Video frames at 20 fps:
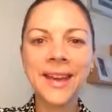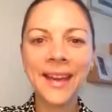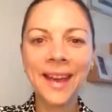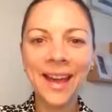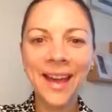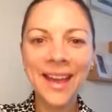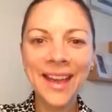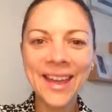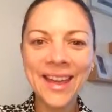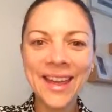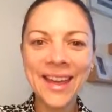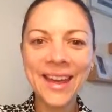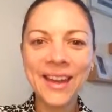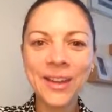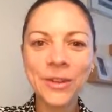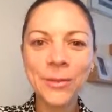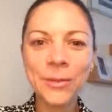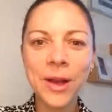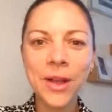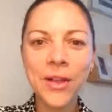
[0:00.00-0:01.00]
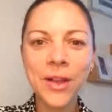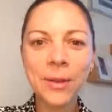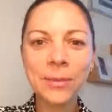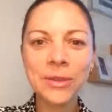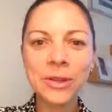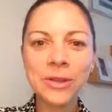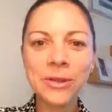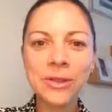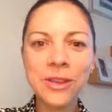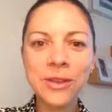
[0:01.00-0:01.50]
Hi, and welcome
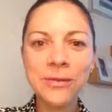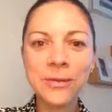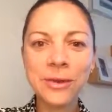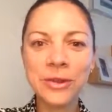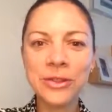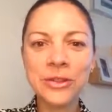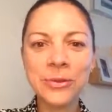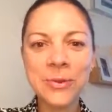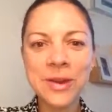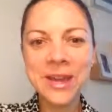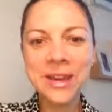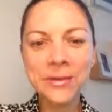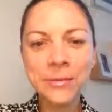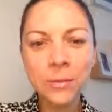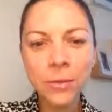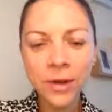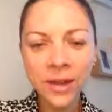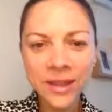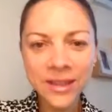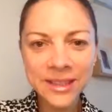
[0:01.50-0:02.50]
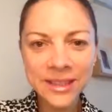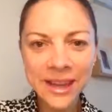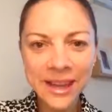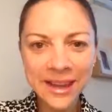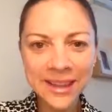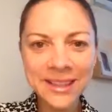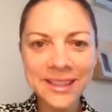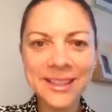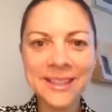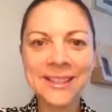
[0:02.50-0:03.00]
to the first week of Marine
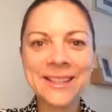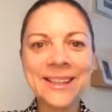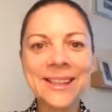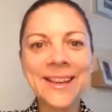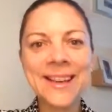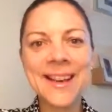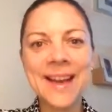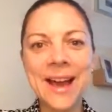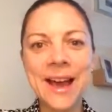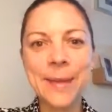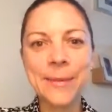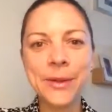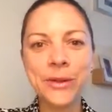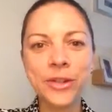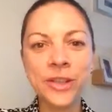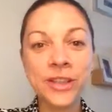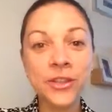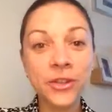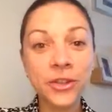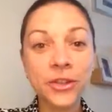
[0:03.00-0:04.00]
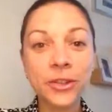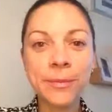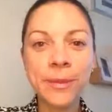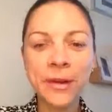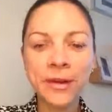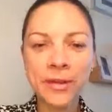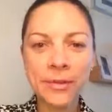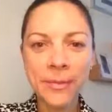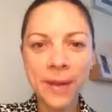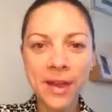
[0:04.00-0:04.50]
Science. I'm your teacher,
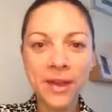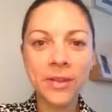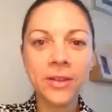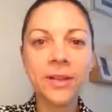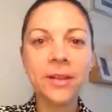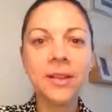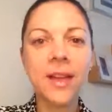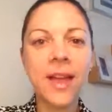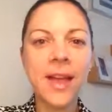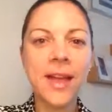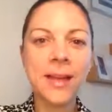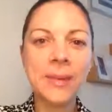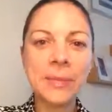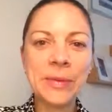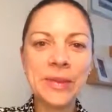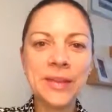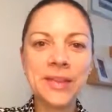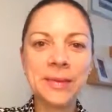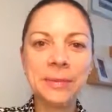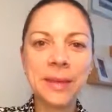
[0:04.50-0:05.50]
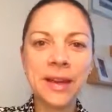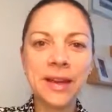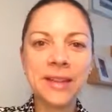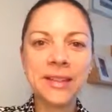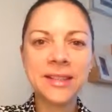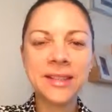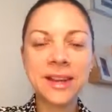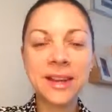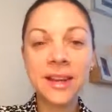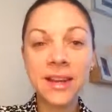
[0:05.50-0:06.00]
Meredith Michael. This is my
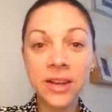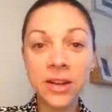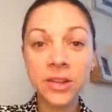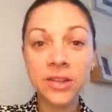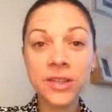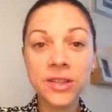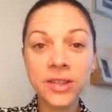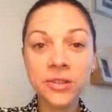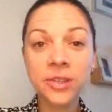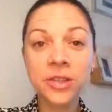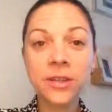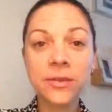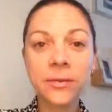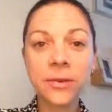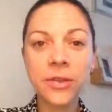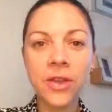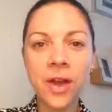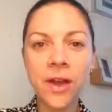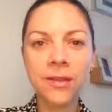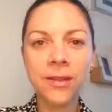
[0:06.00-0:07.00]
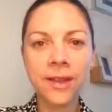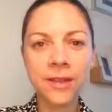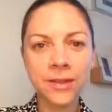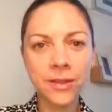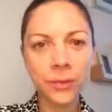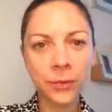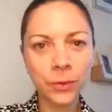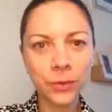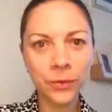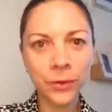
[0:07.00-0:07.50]
second year teaching for the Online
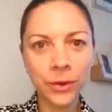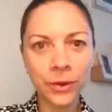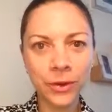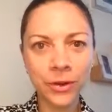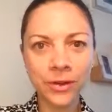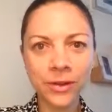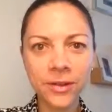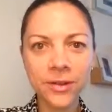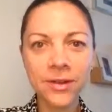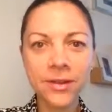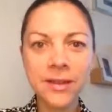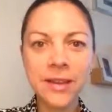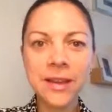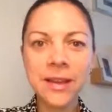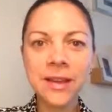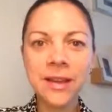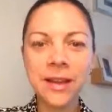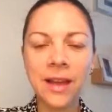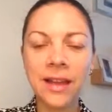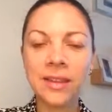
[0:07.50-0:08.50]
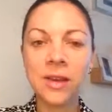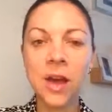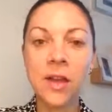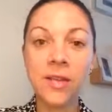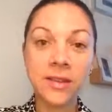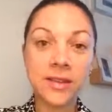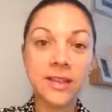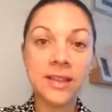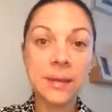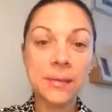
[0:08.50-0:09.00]
School for Girls. I taught
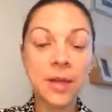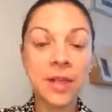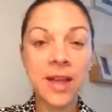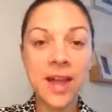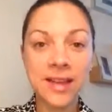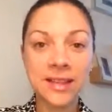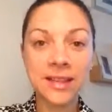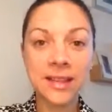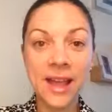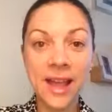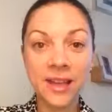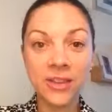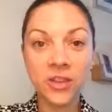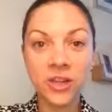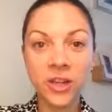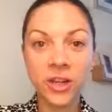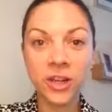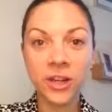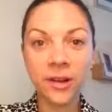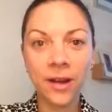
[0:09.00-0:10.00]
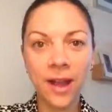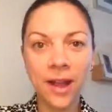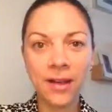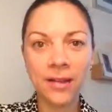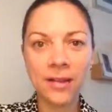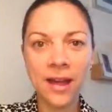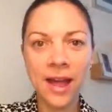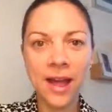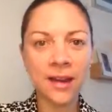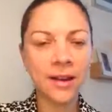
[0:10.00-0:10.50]
this same class last year
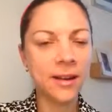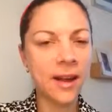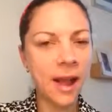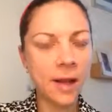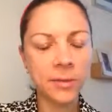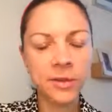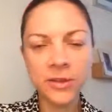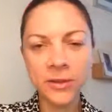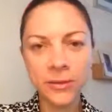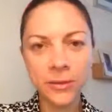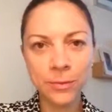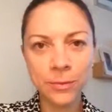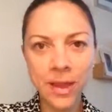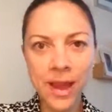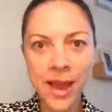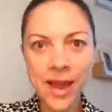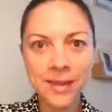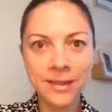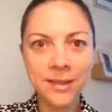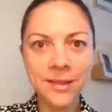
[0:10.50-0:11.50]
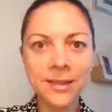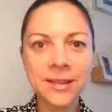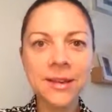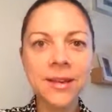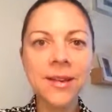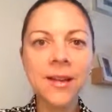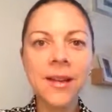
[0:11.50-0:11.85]
and had an absolute blast.